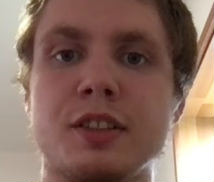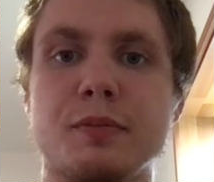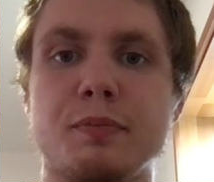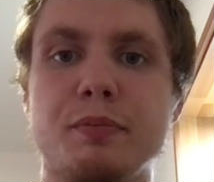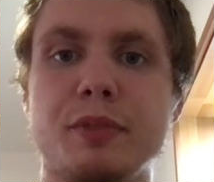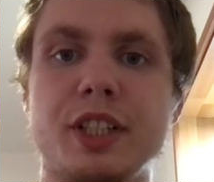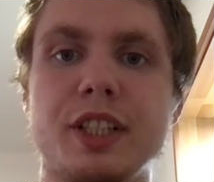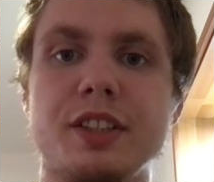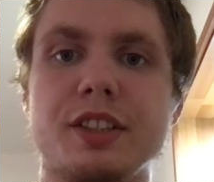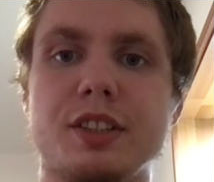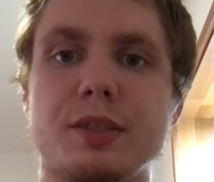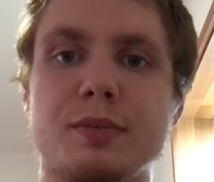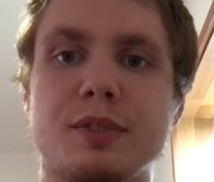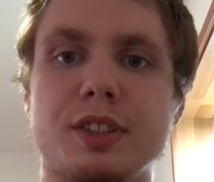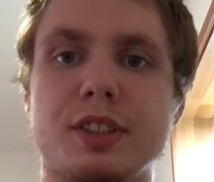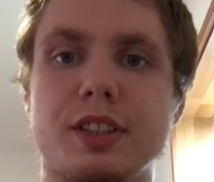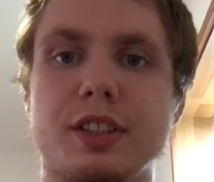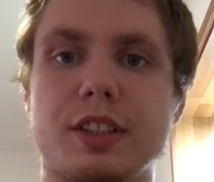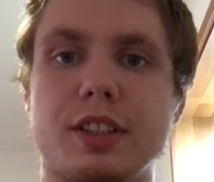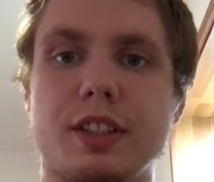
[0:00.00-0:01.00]
Meeting
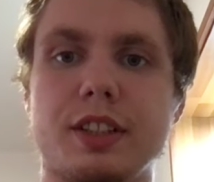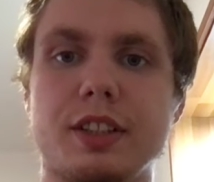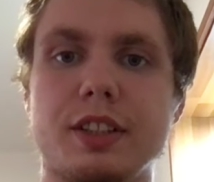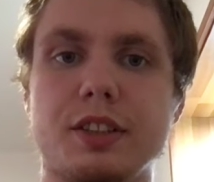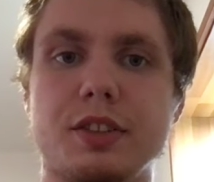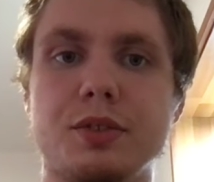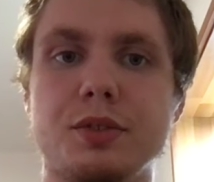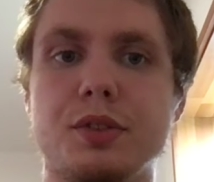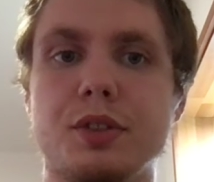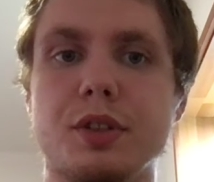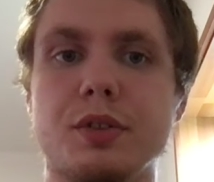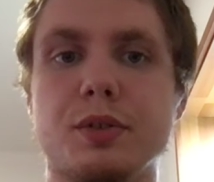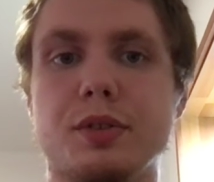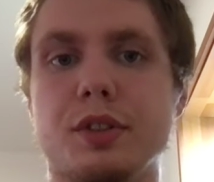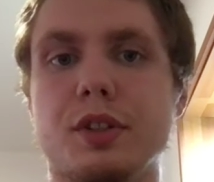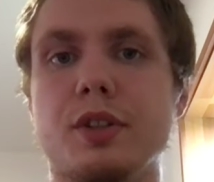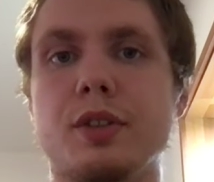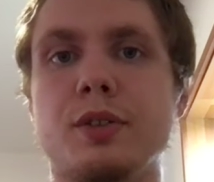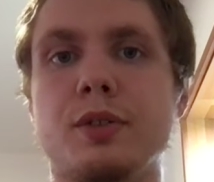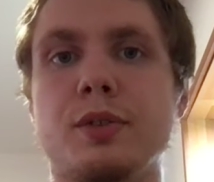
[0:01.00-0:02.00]
someone that you don't
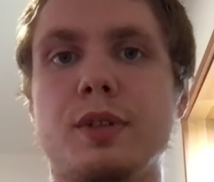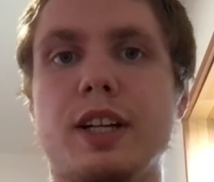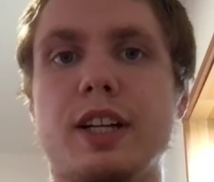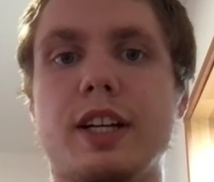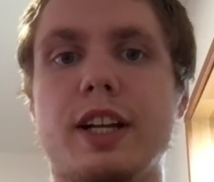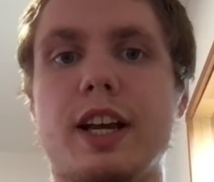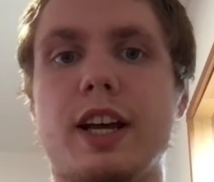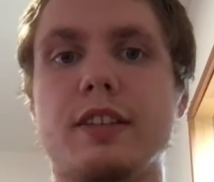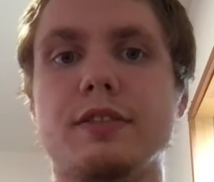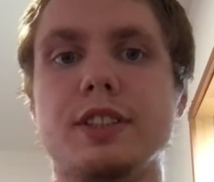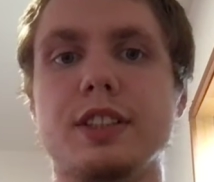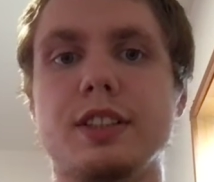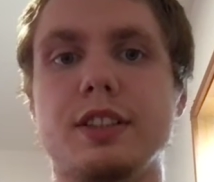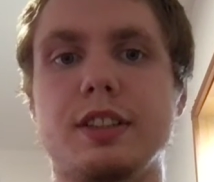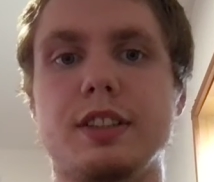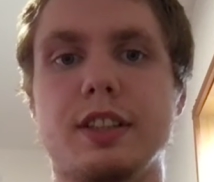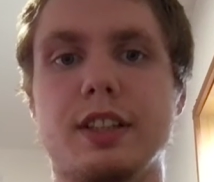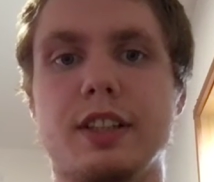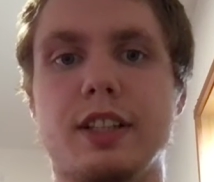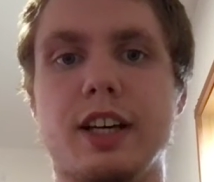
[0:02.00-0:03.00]
know and
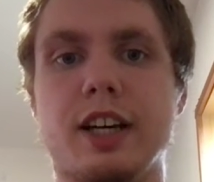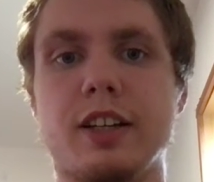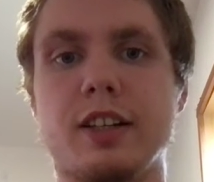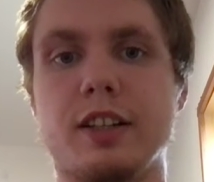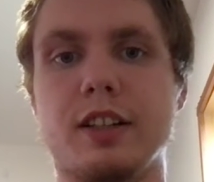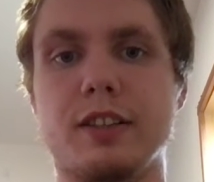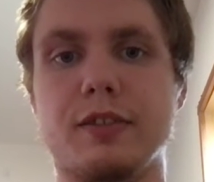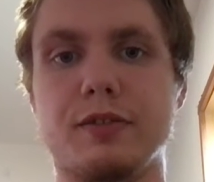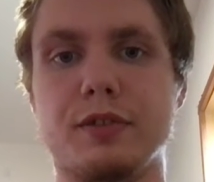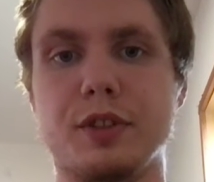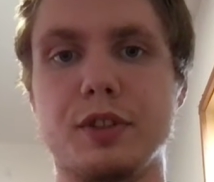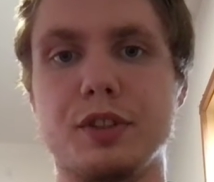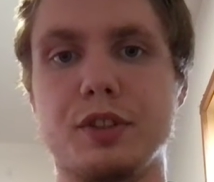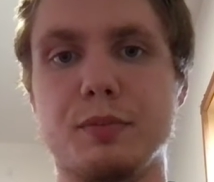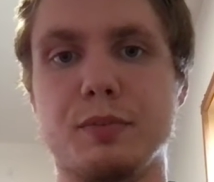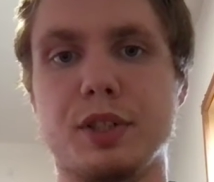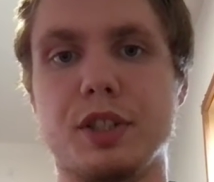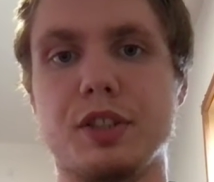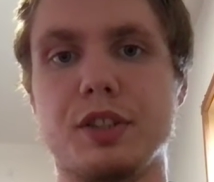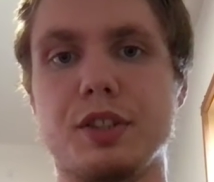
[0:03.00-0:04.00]
having that first
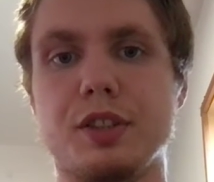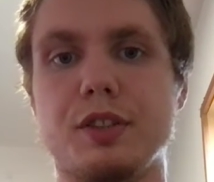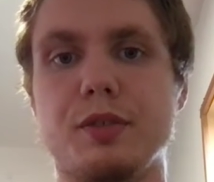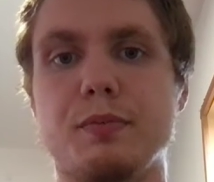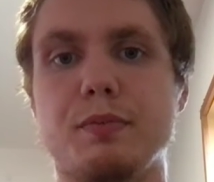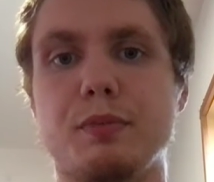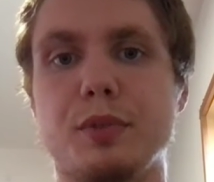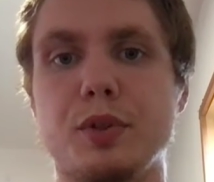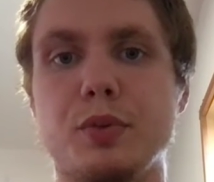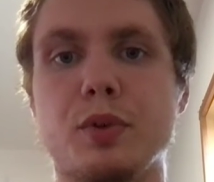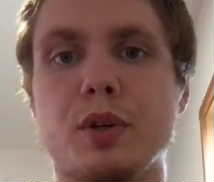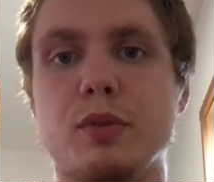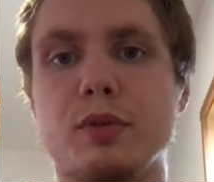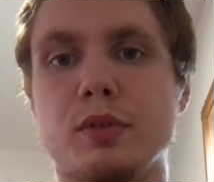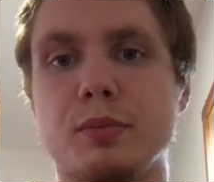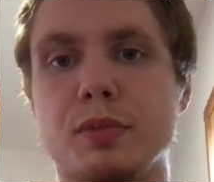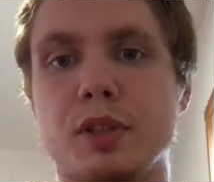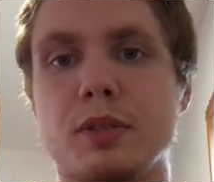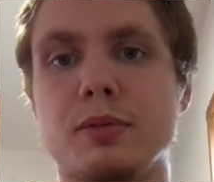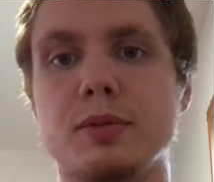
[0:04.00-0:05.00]
impression be what will
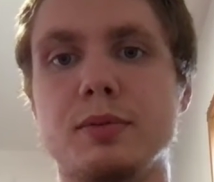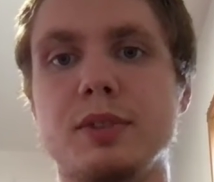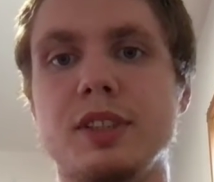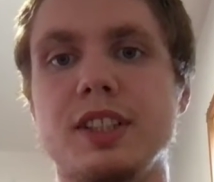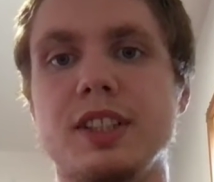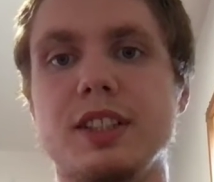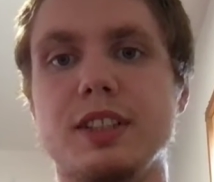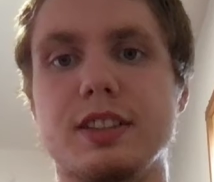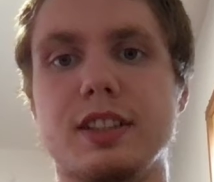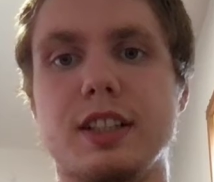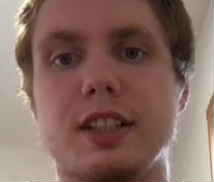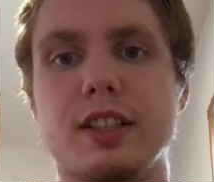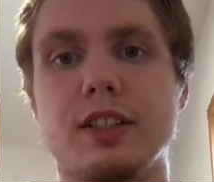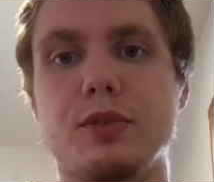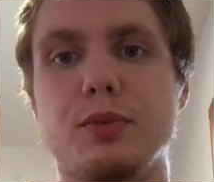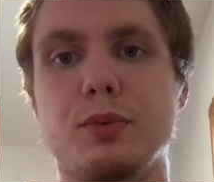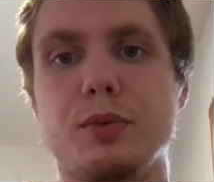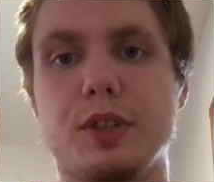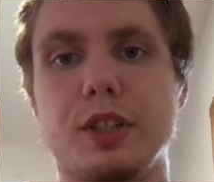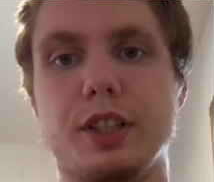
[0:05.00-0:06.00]
probably
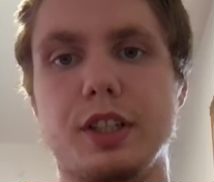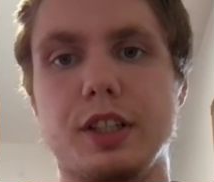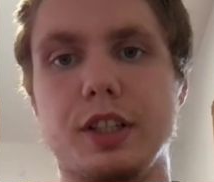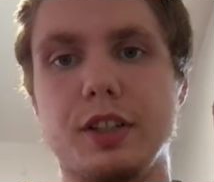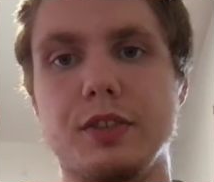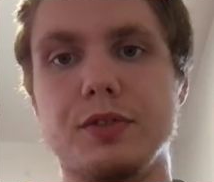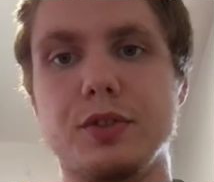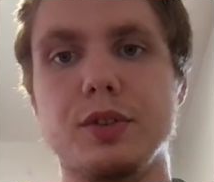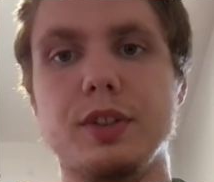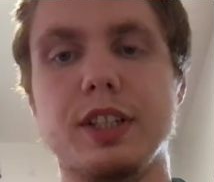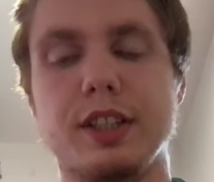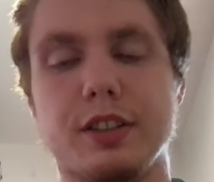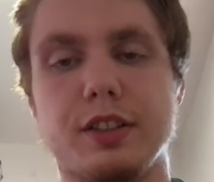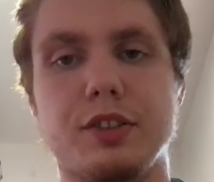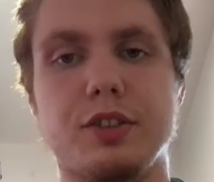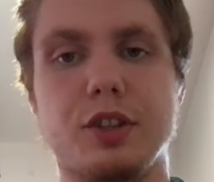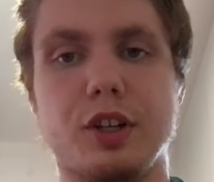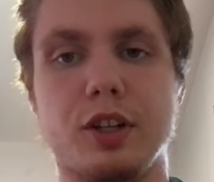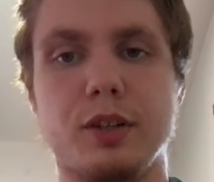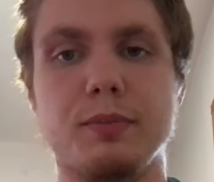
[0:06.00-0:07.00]
decide if you get the
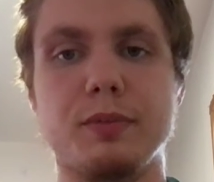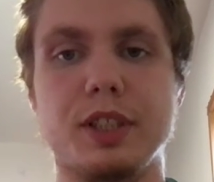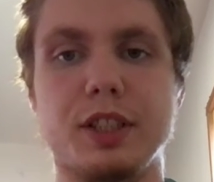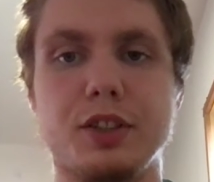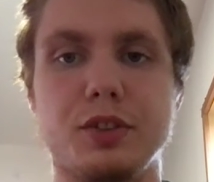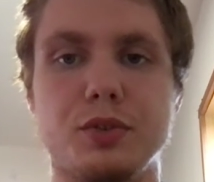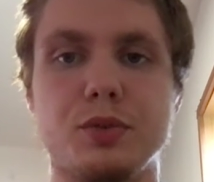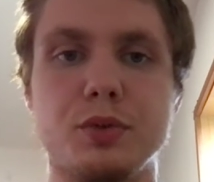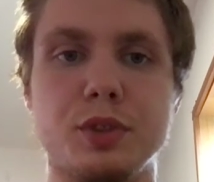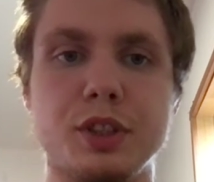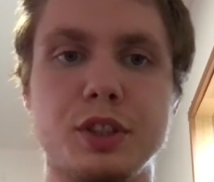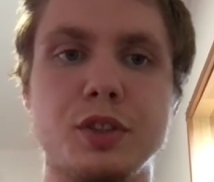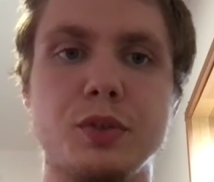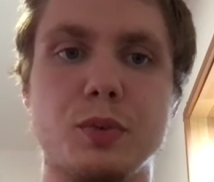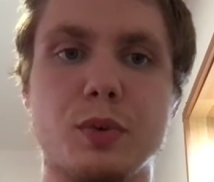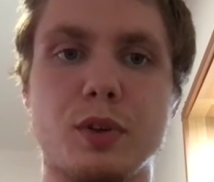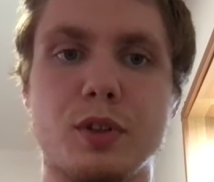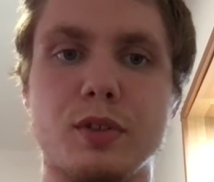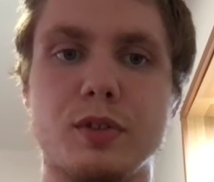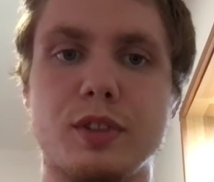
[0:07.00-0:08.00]
job that you really
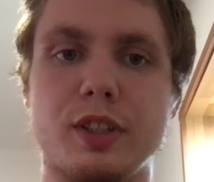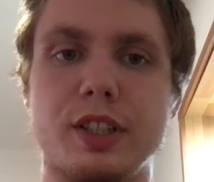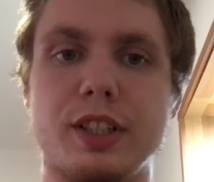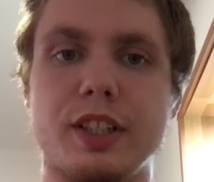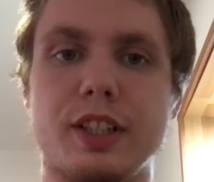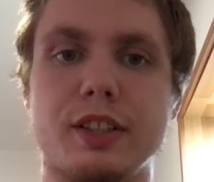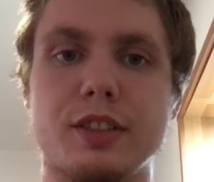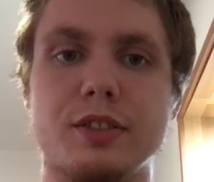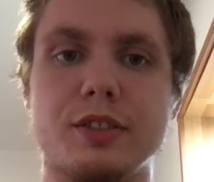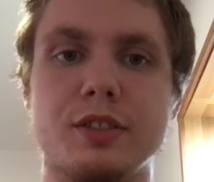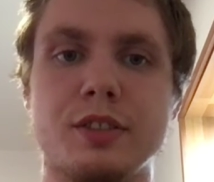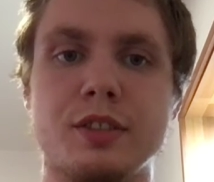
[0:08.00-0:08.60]
want right now,